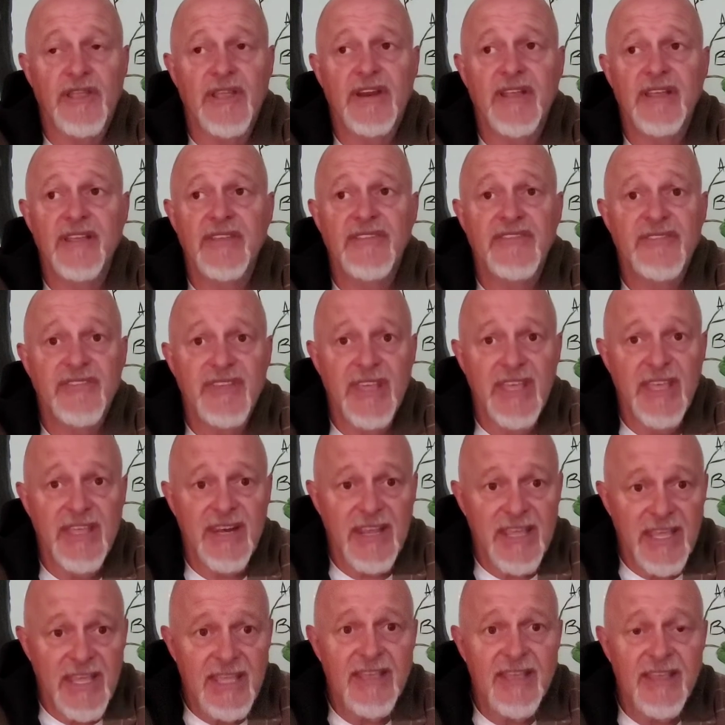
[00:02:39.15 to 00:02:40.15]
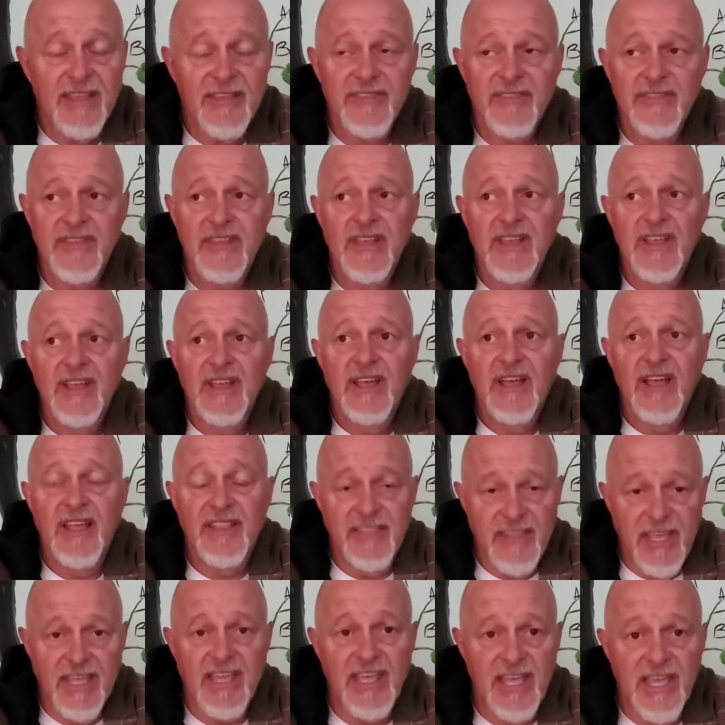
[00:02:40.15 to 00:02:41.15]
It is
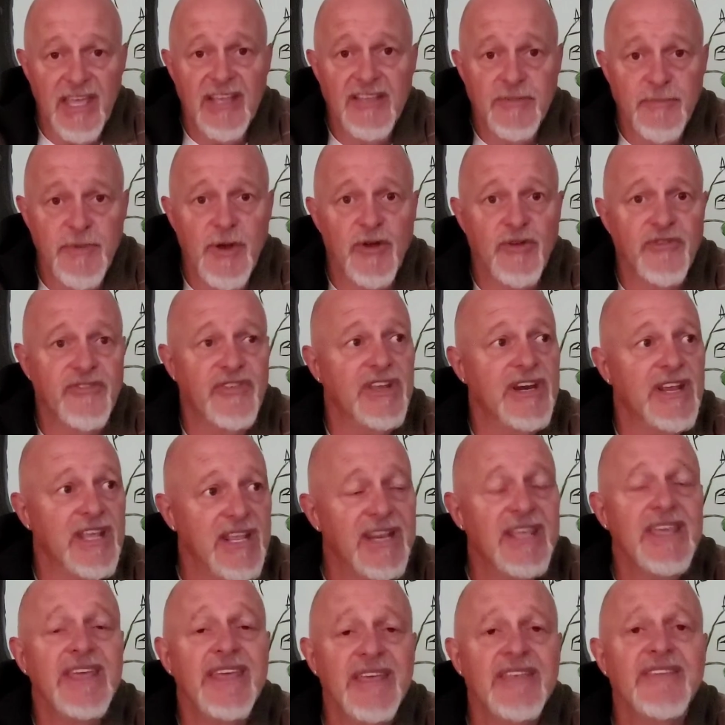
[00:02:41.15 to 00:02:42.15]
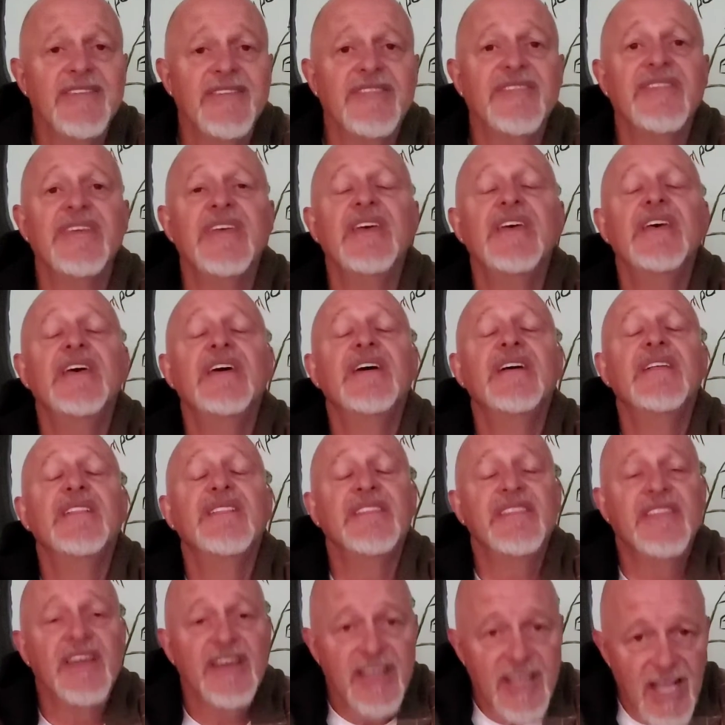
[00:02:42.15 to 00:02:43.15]
the Higgs boson. It is
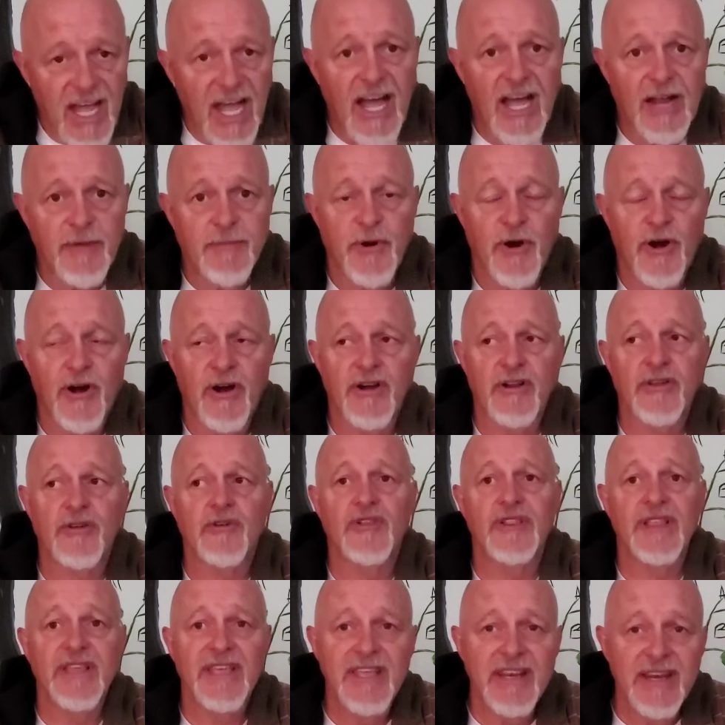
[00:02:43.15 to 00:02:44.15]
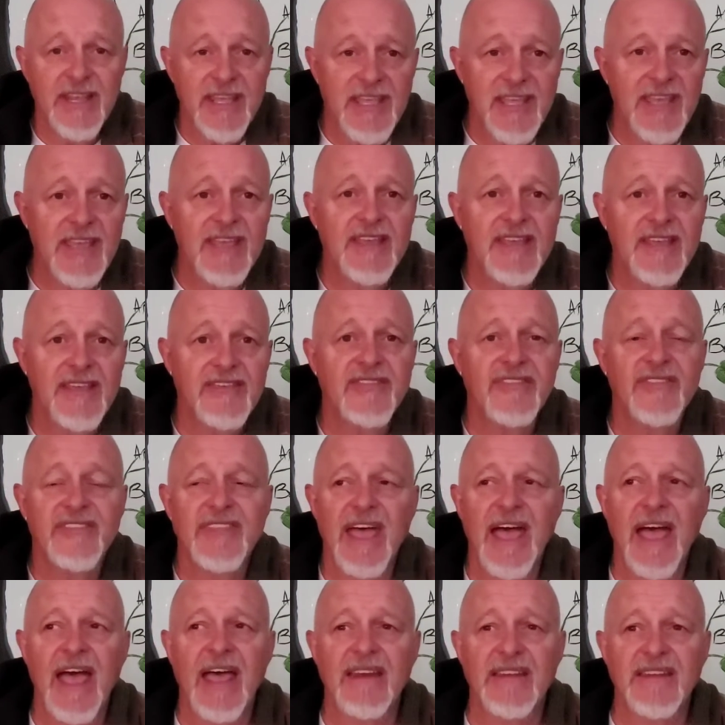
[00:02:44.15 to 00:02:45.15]
the God particle. It is
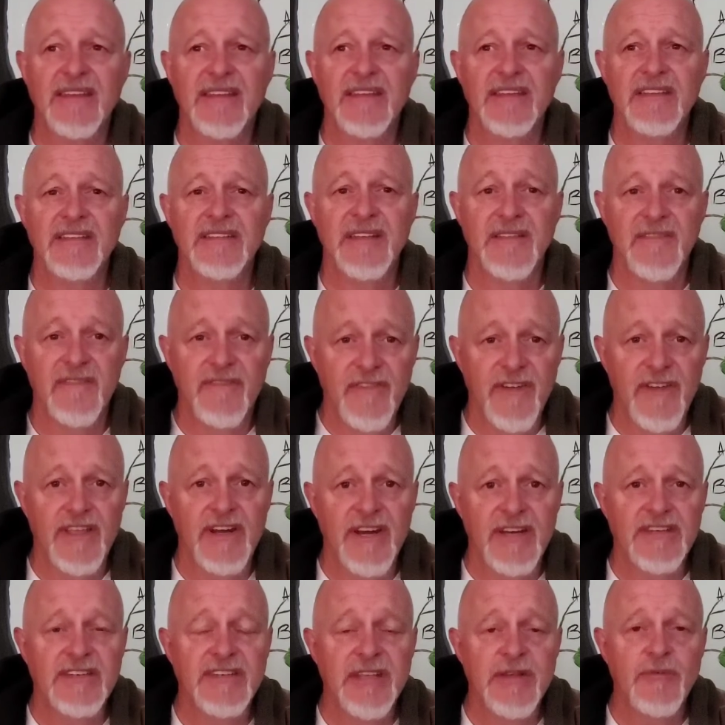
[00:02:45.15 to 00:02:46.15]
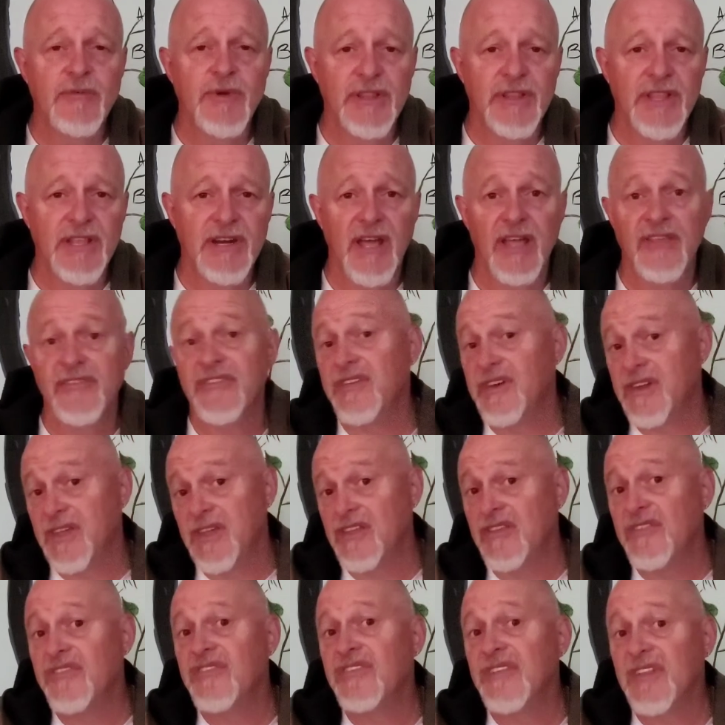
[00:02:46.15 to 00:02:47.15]
that divinity within us. It
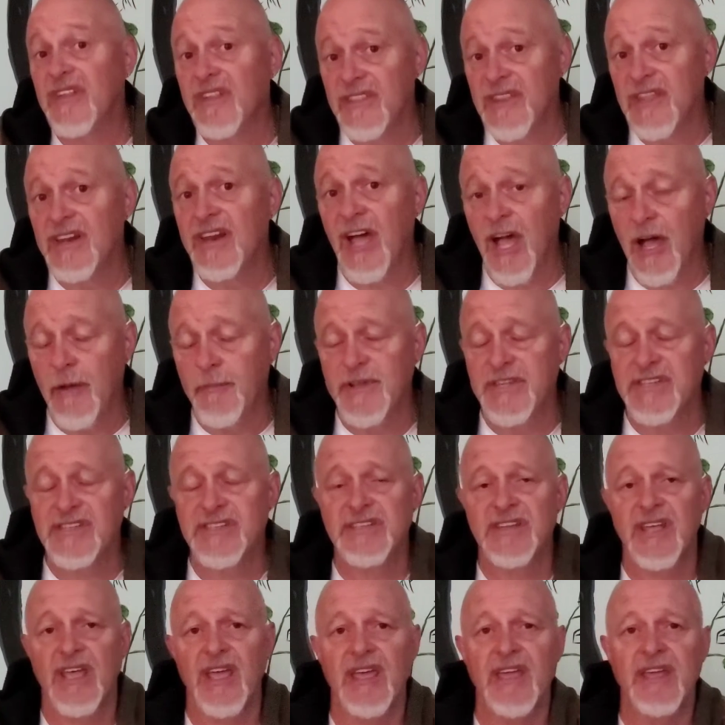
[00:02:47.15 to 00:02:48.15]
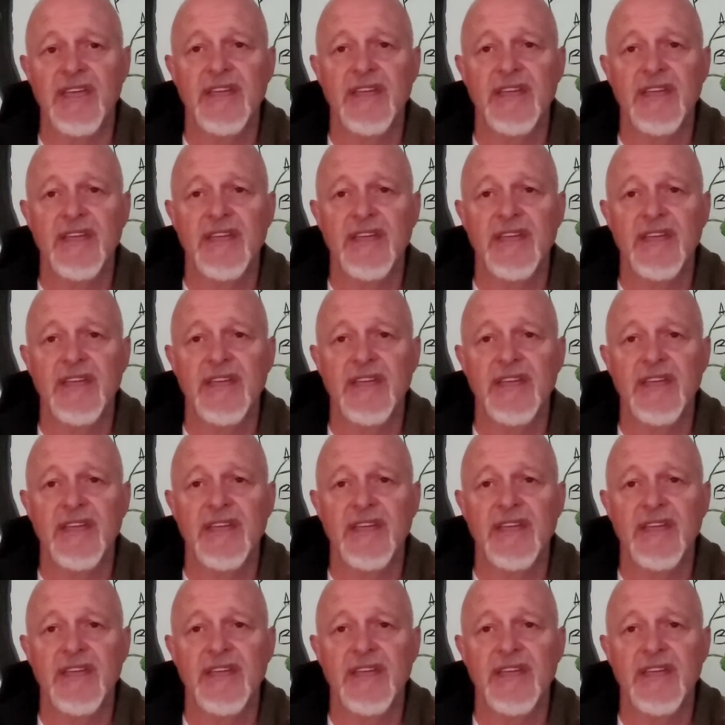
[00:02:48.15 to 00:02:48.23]
is the namaste.